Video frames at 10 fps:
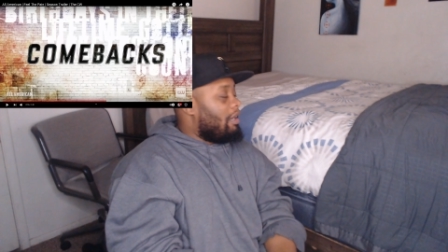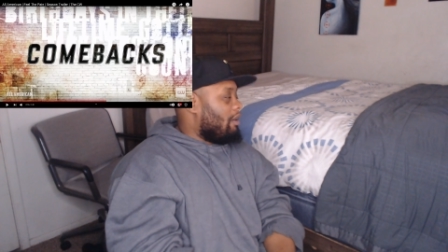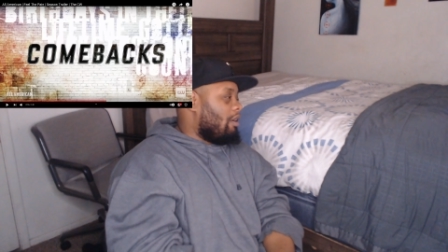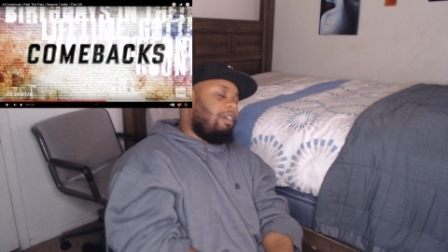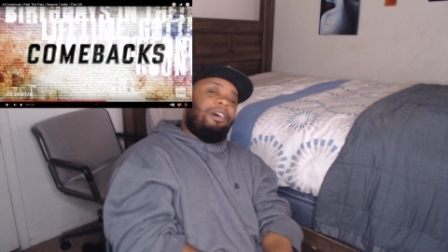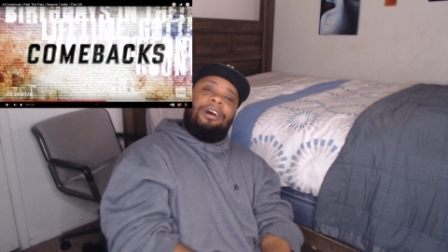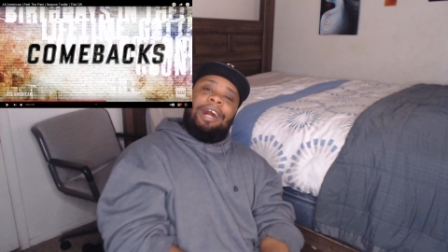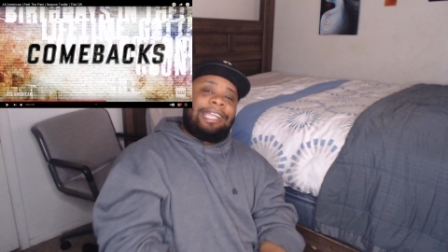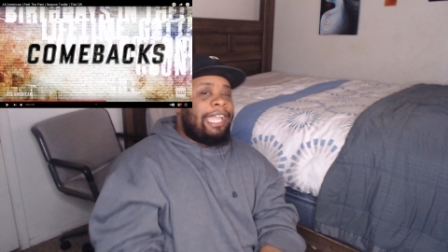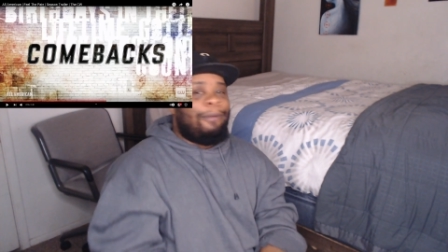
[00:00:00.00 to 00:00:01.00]
oh, I
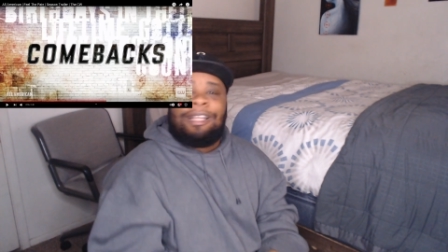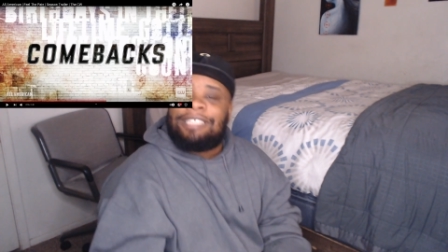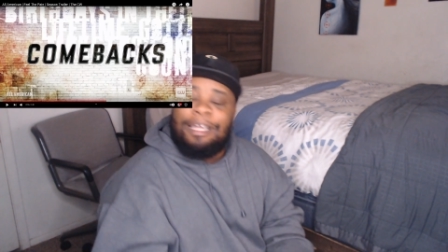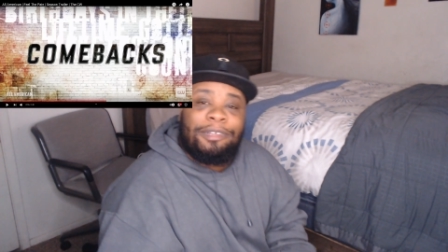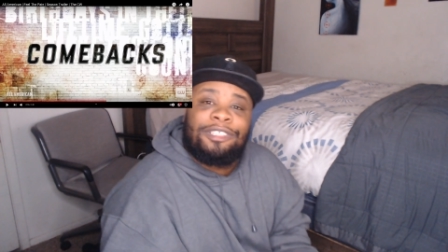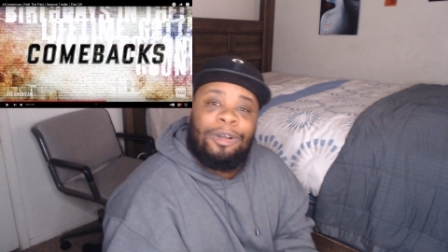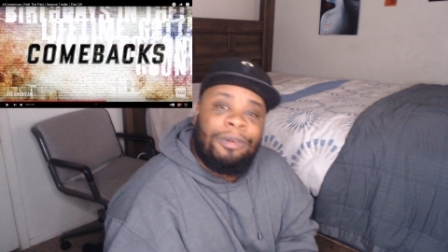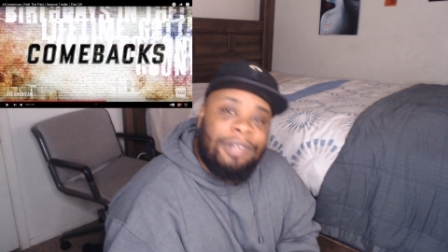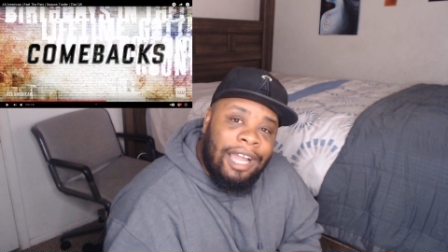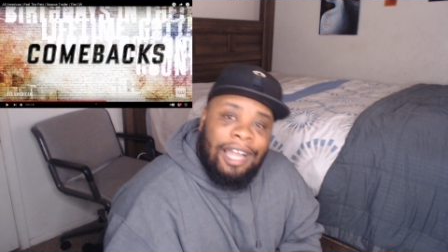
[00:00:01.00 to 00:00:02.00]
can't wait to episode
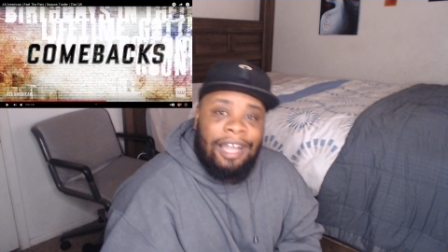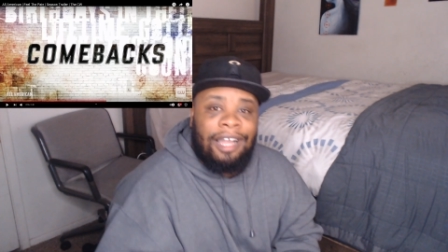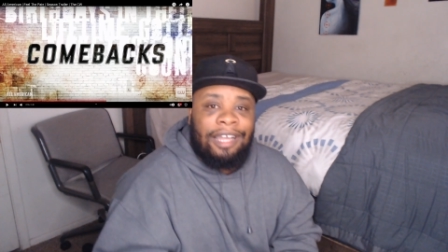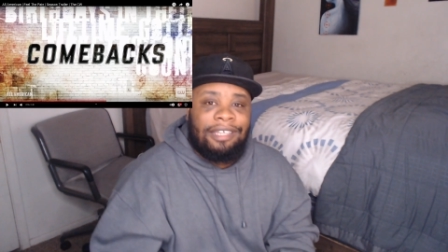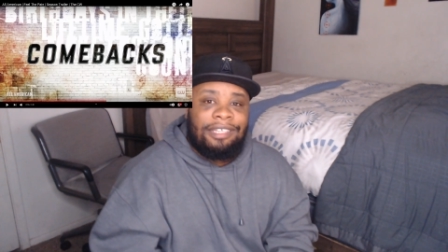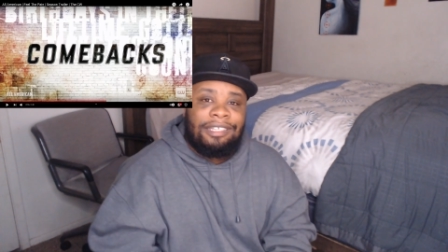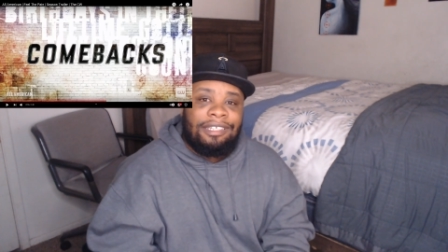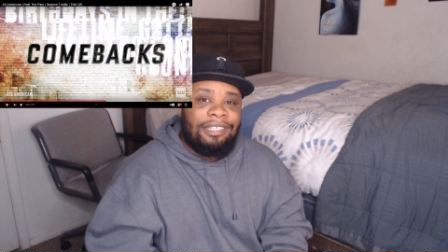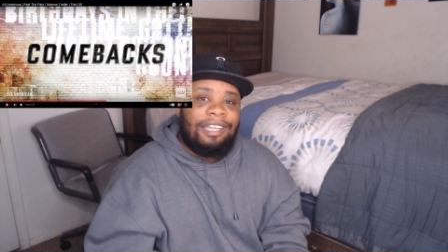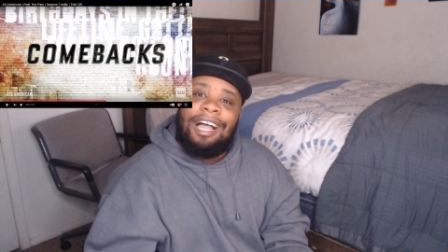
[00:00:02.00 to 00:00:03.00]
nine.
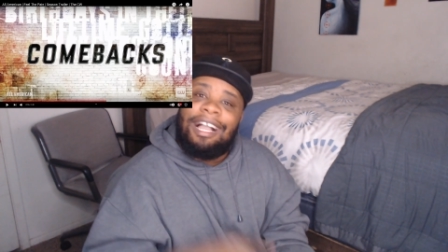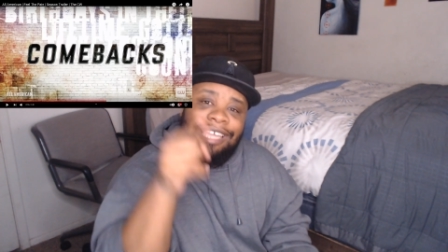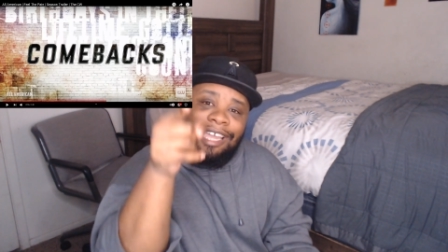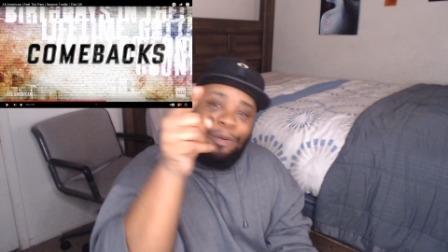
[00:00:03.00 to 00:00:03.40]
I can't